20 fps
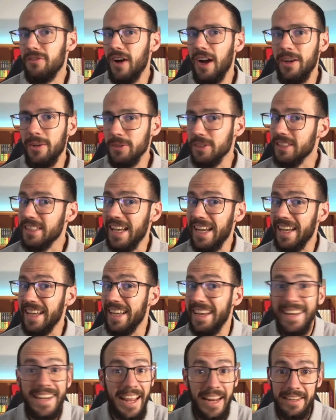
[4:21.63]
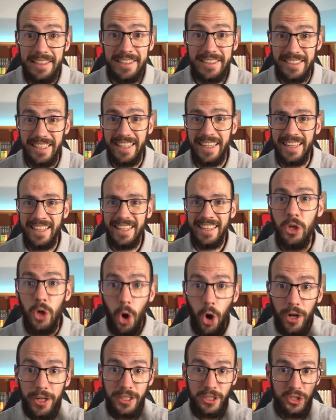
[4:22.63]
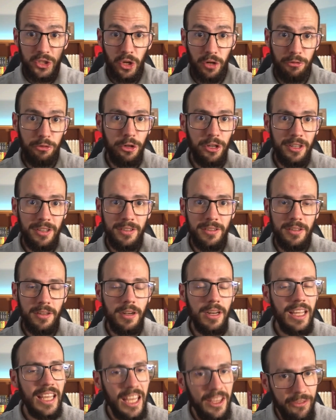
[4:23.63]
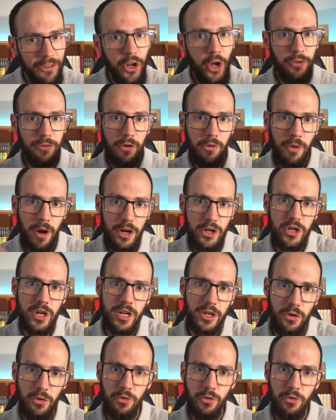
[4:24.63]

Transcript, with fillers: final say in anything. God is sovereign, even over Russia and